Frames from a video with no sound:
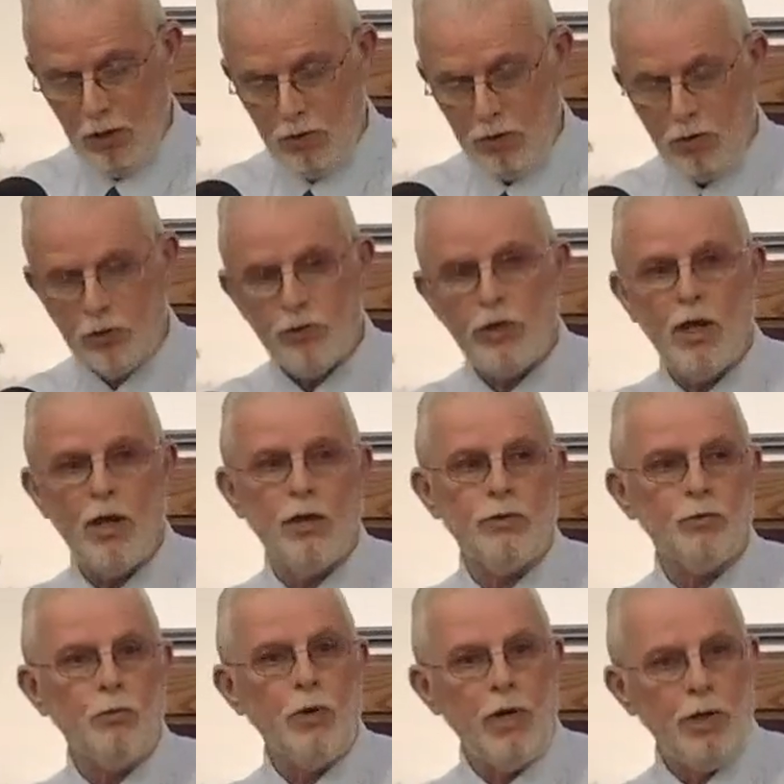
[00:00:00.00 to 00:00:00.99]
just
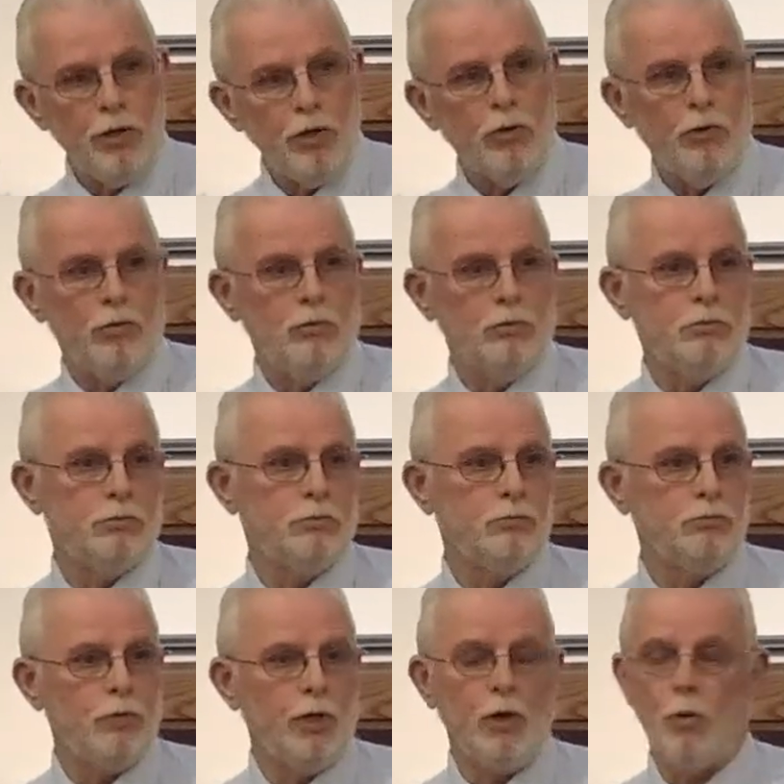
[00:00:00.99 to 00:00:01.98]
as we do.
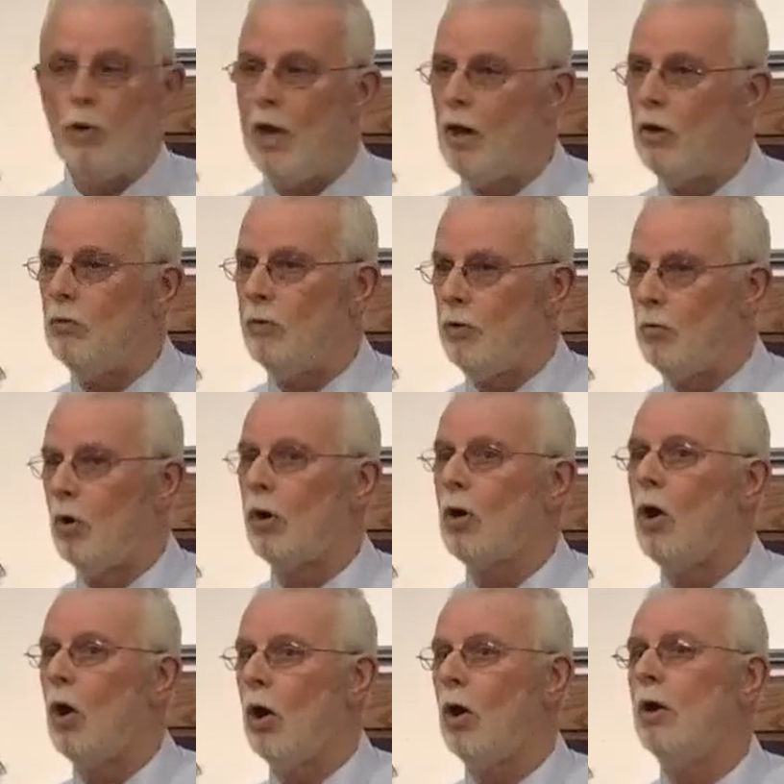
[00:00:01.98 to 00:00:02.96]
We go out, we work
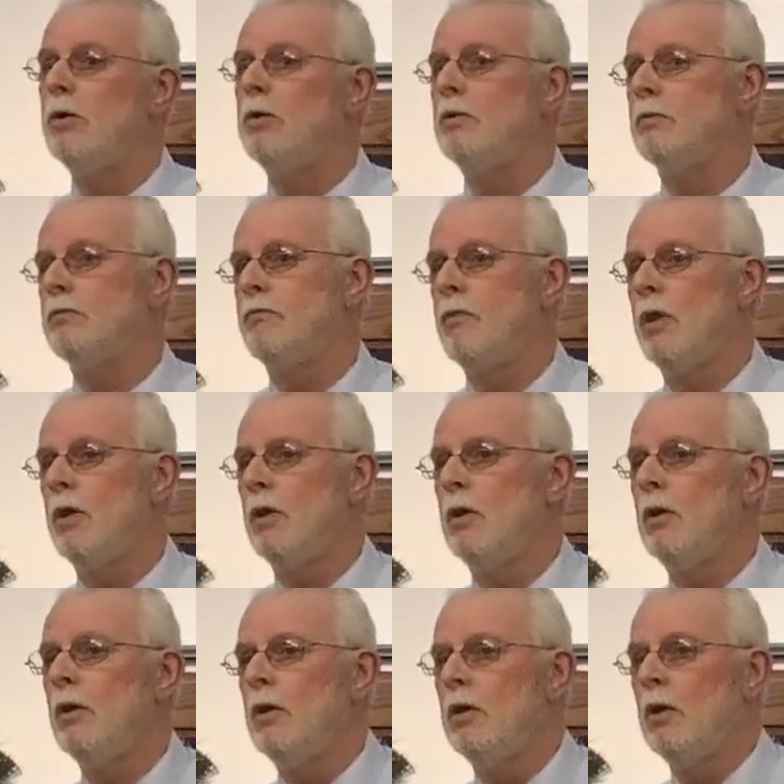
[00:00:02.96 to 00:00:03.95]
hard
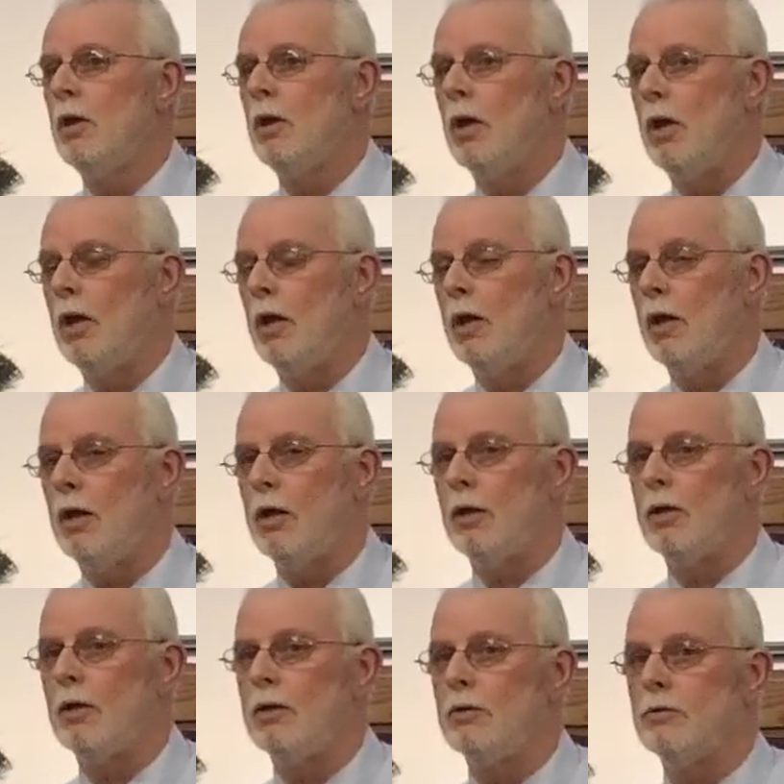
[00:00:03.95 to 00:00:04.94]

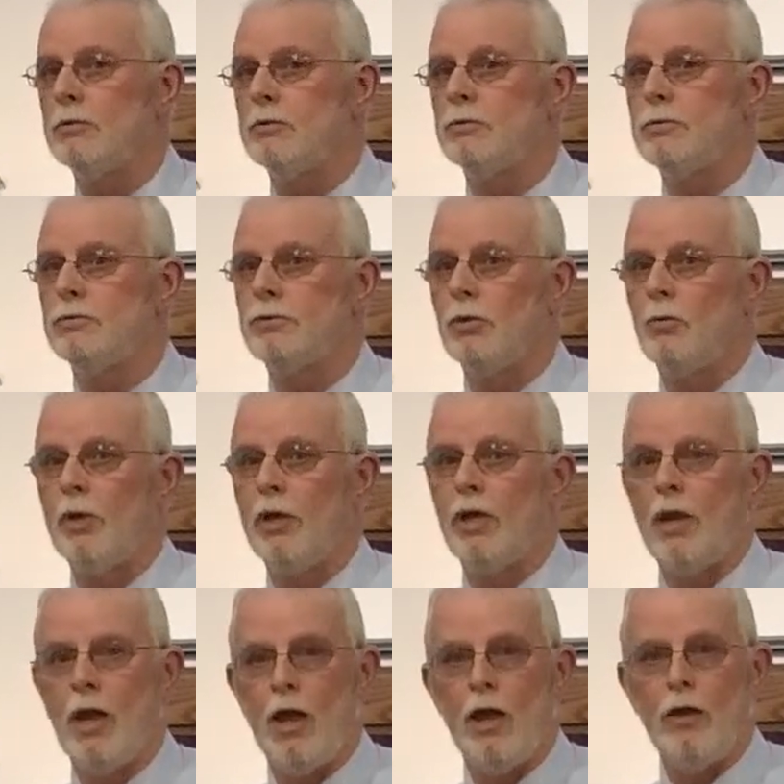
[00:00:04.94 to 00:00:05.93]
uh, so we
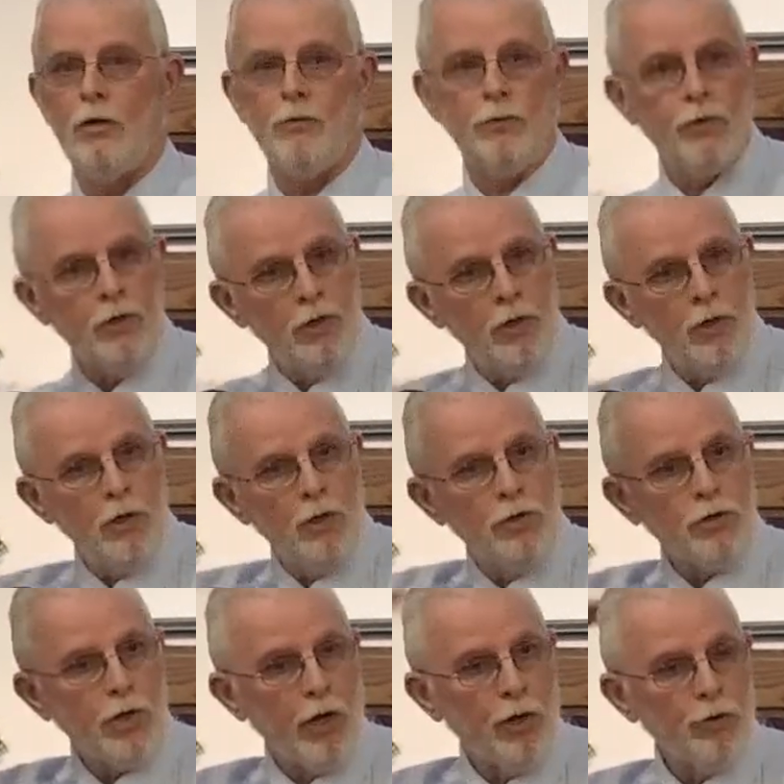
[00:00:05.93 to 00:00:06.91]
can have
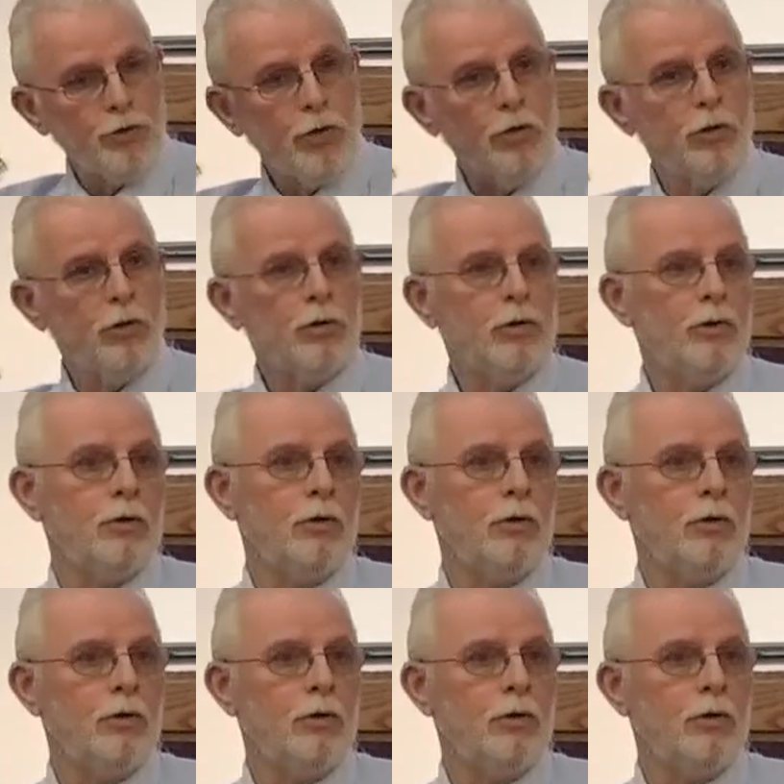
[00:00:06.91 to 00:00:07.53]
shelter,